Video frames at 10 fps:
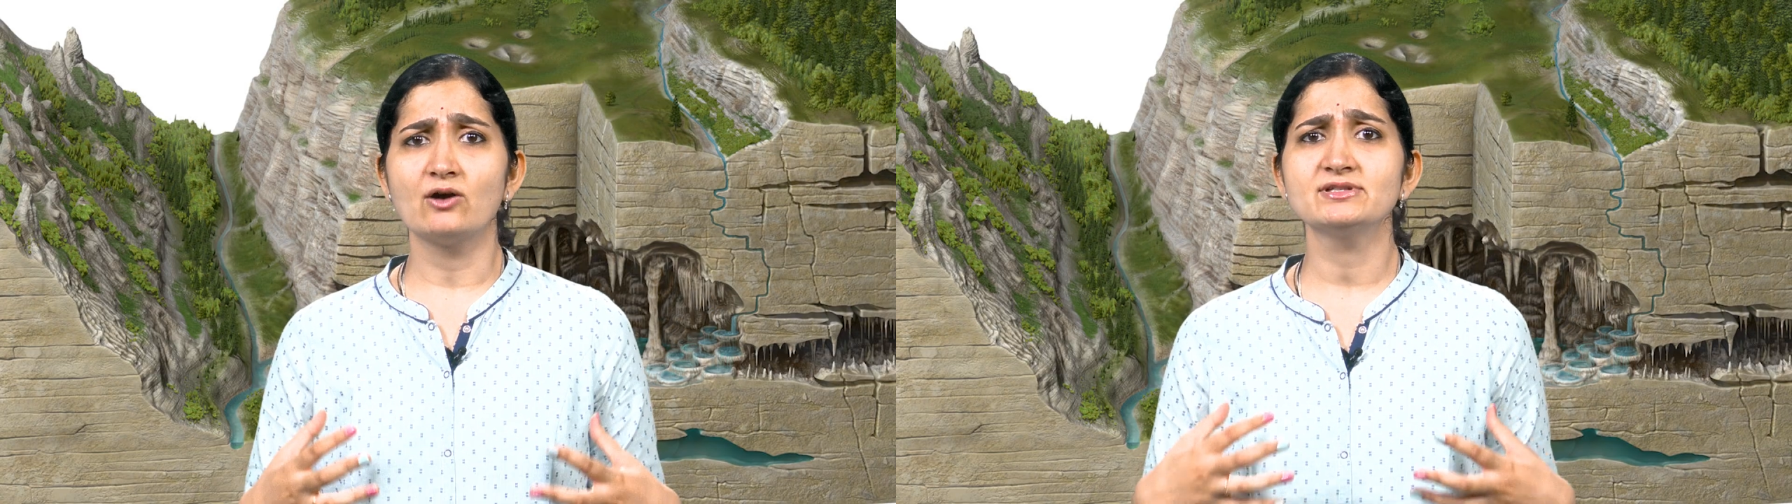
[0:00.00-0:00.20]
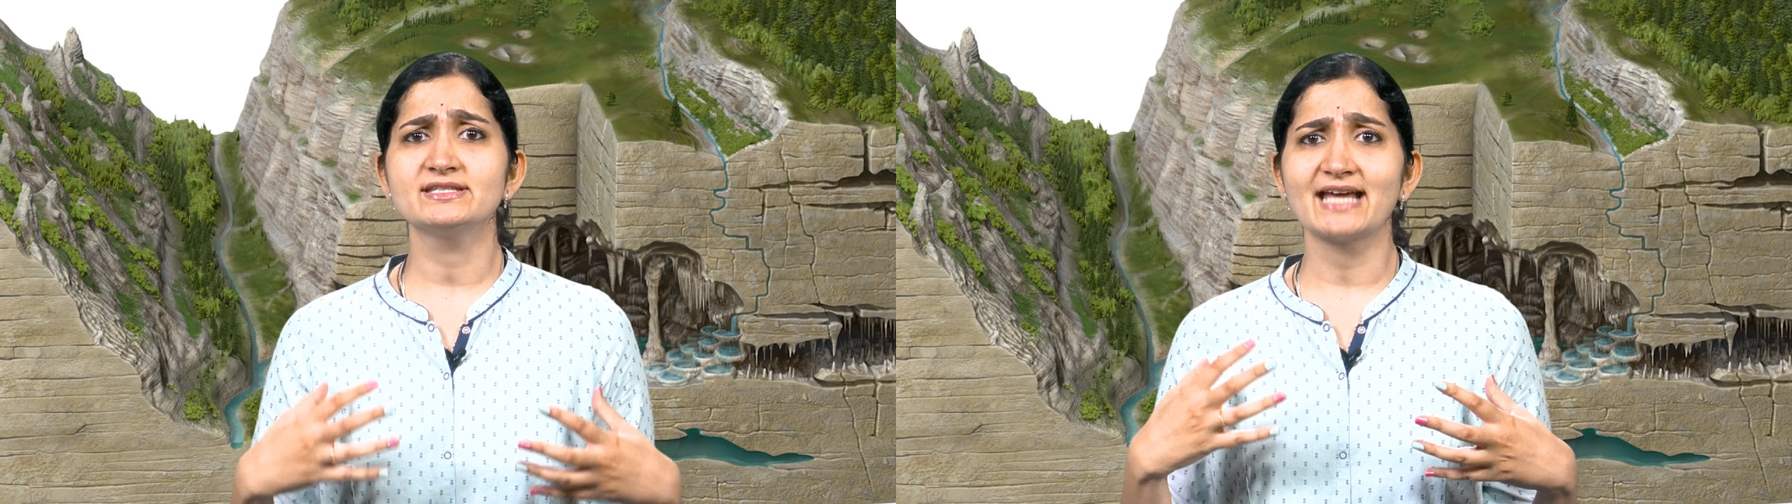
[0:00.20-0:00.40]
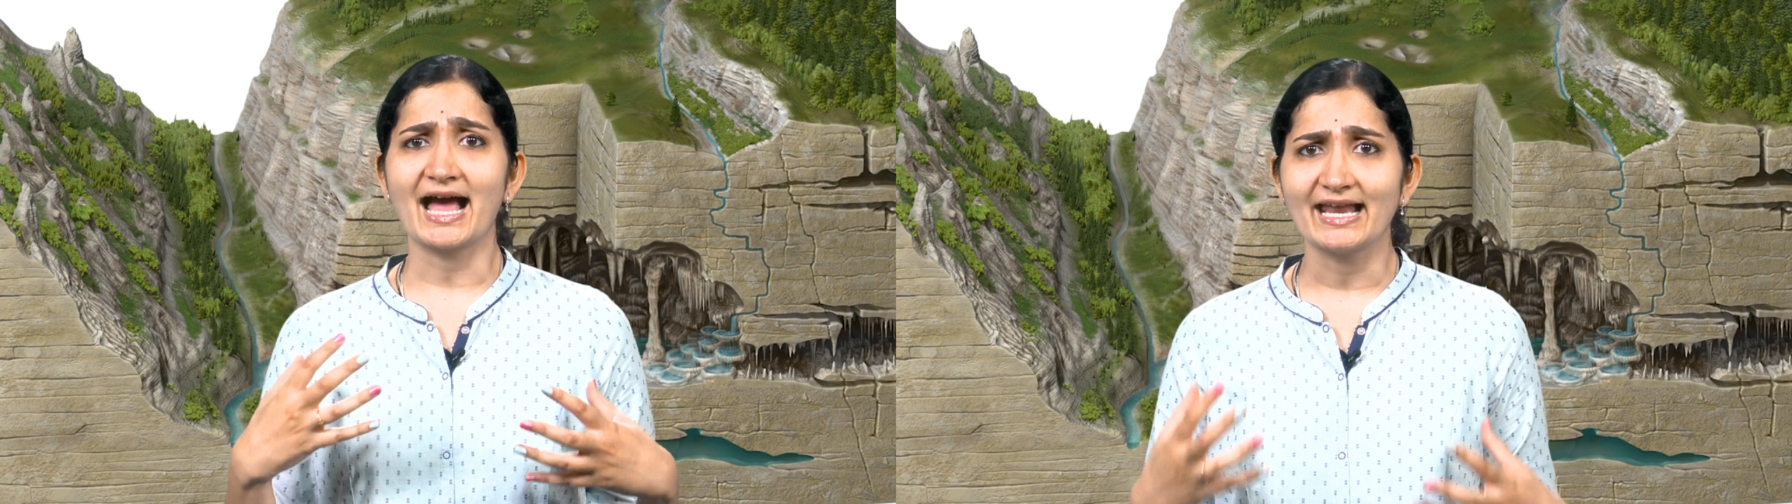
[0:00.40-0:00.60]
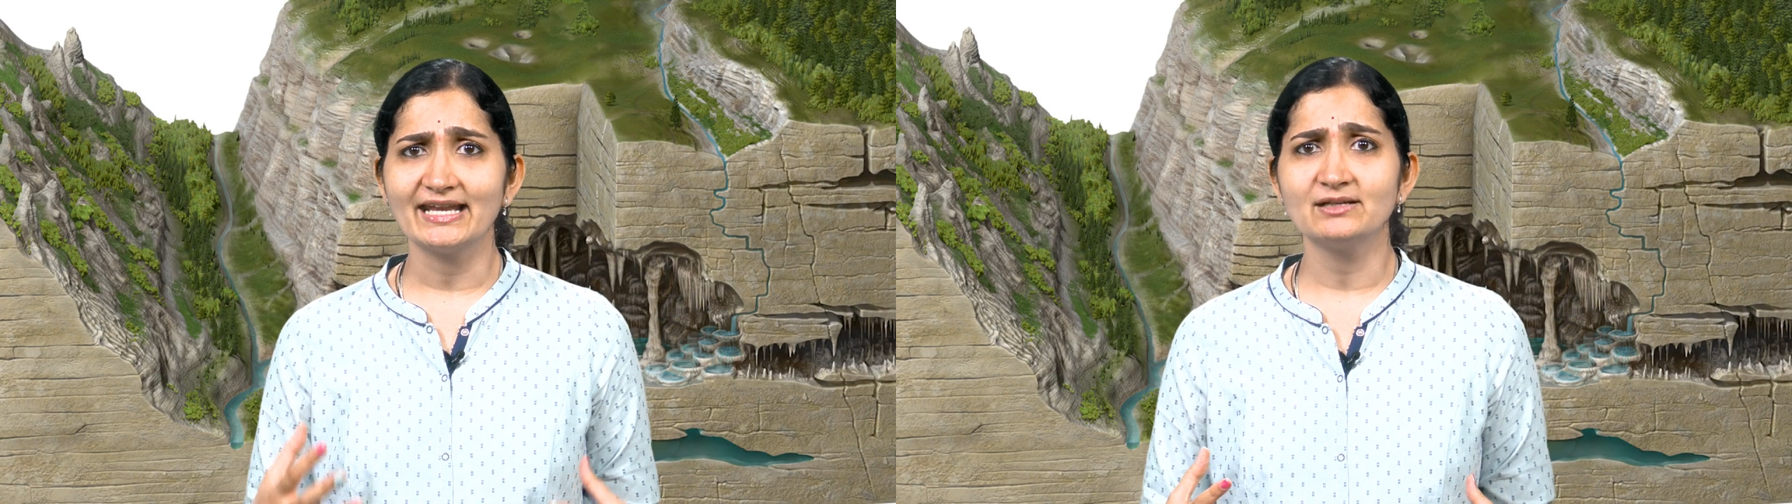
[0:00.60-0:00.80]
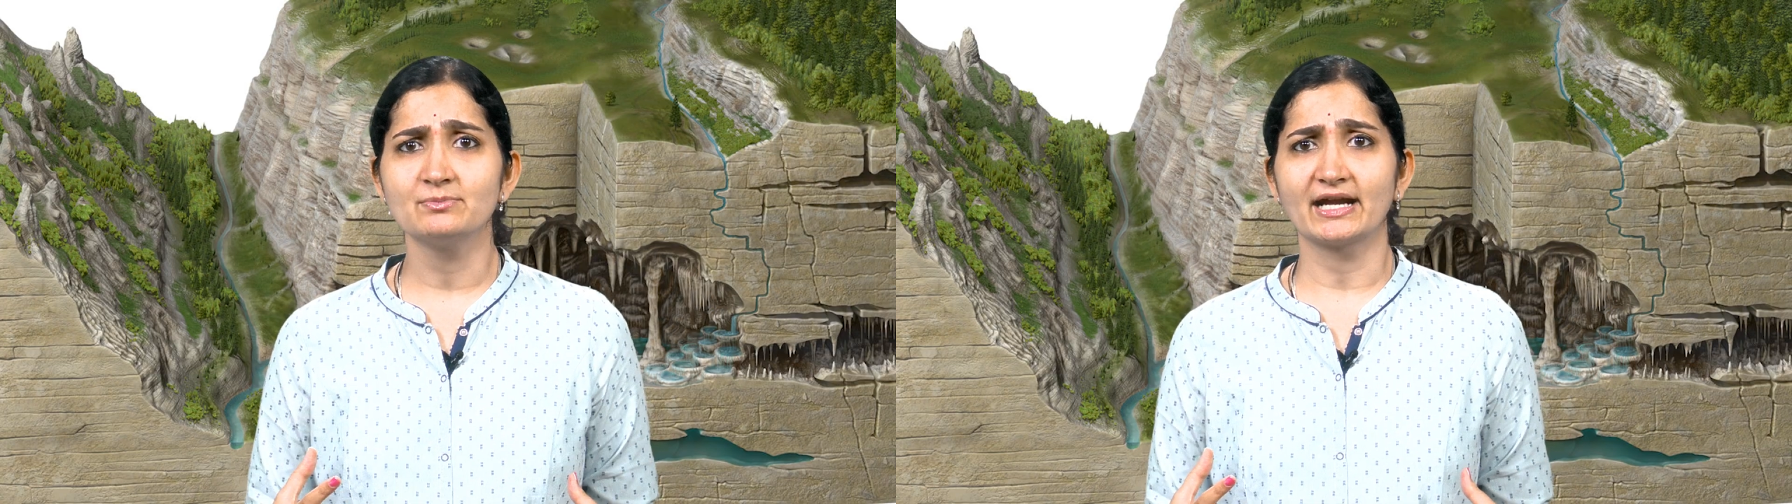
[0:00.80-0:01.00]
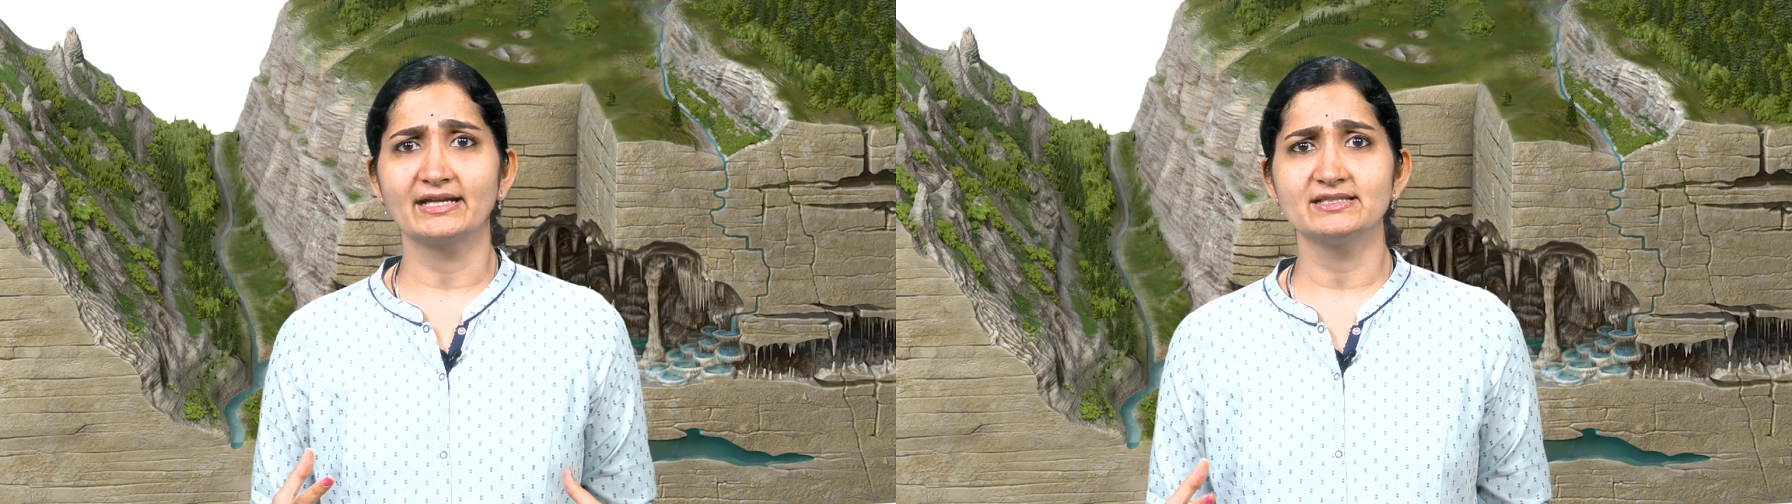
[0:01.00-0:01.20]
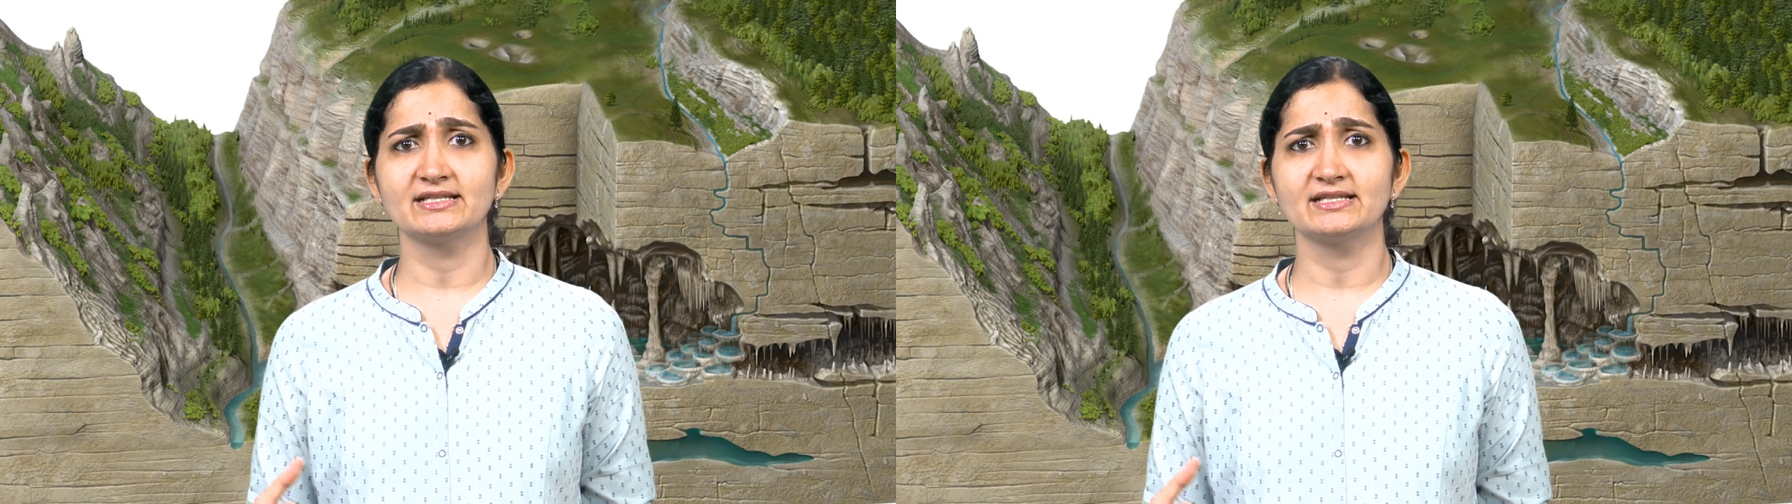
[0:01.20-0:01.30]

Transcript: stalagmites